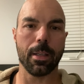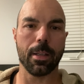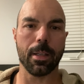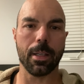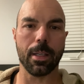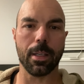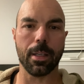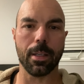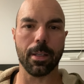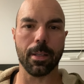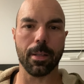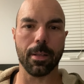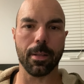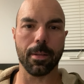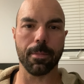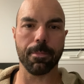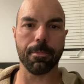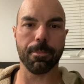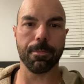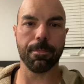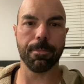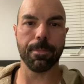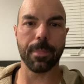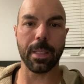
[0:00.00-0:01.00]

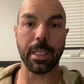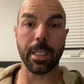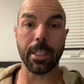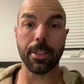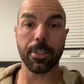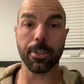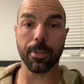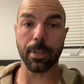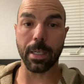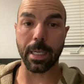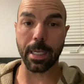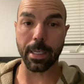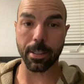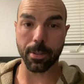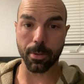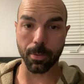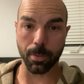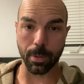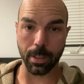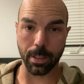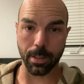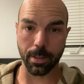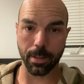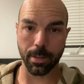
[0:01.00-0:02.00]
um, interact
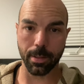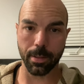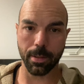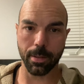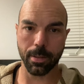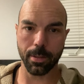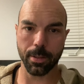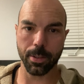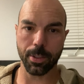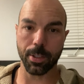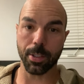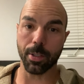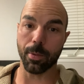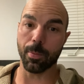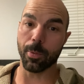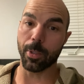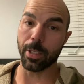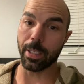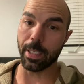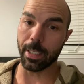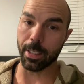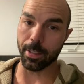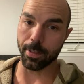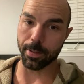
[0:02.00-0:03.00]
with someone
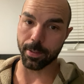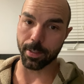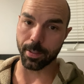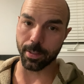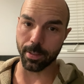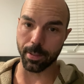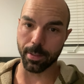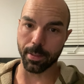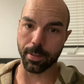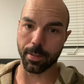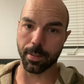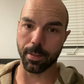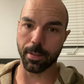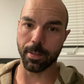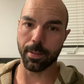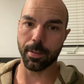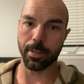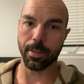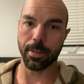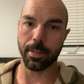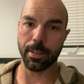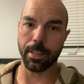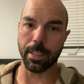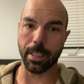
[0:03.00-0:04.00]
else's
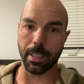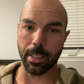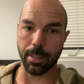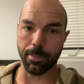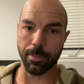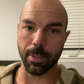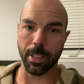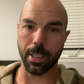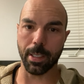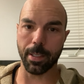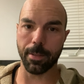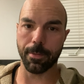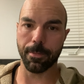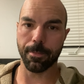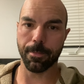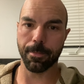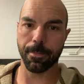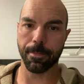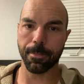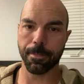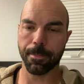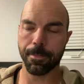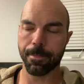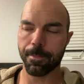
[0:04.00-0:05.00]
timeline.
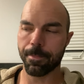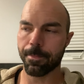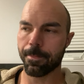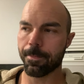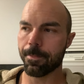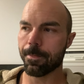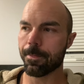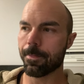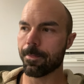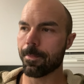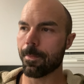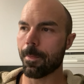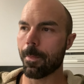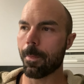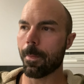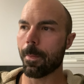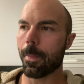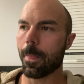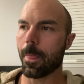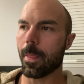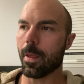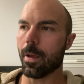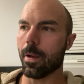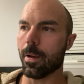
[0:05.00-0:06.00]

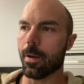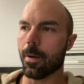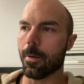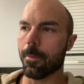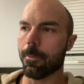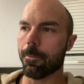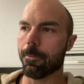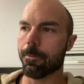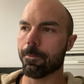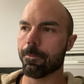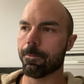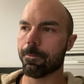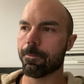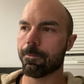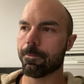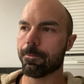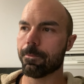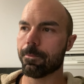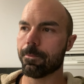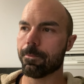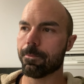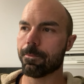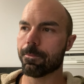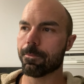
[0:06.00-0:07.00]
Um,
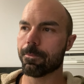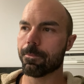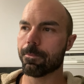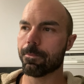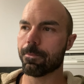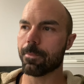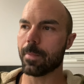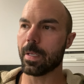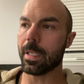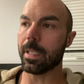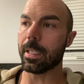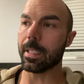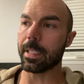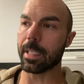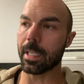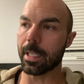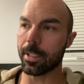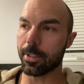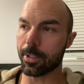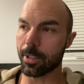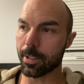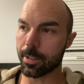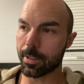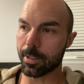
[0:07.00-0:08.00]
and again,
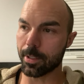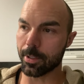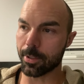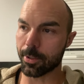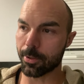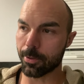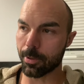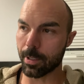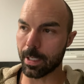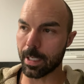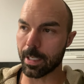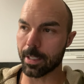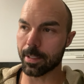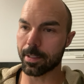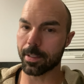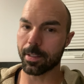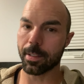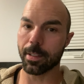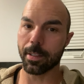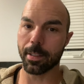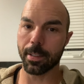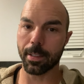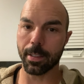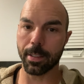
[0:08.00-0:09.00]
just to stress,
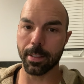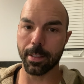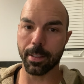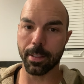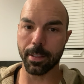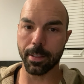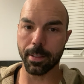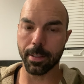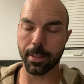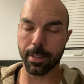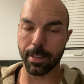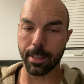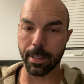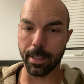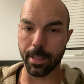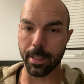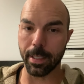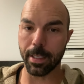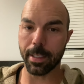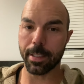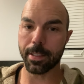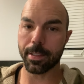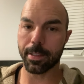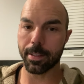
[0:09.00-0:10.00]

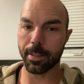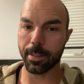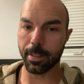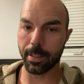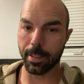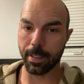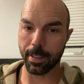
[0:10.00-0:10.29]
this